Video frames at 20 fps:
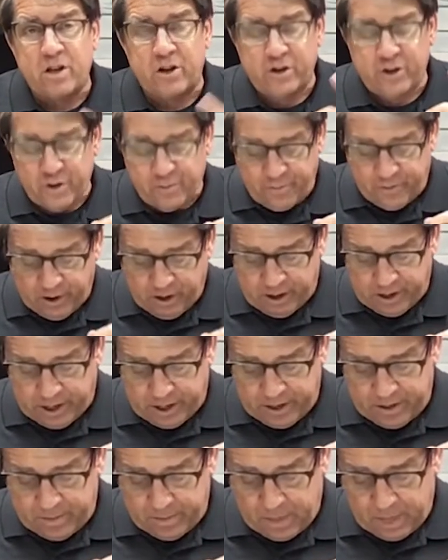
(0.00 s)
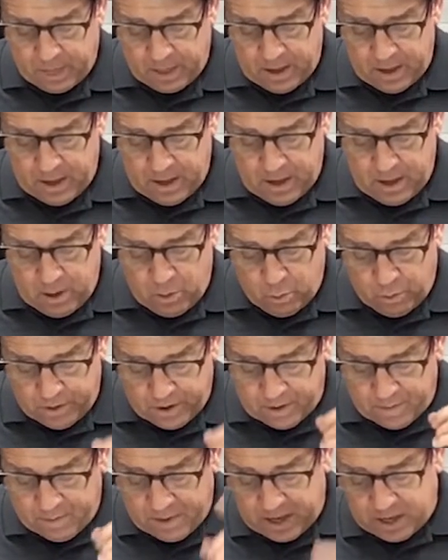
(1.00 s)
there's your fill-in,
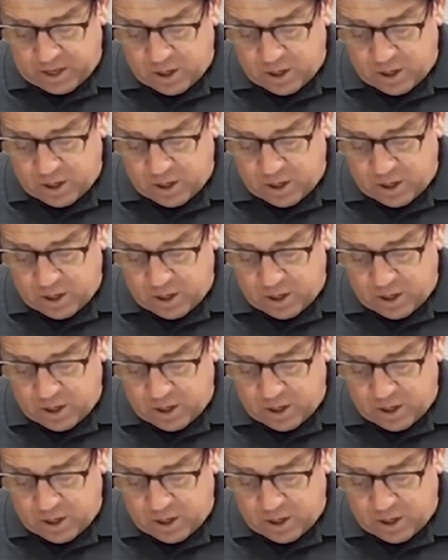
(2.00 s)
within me.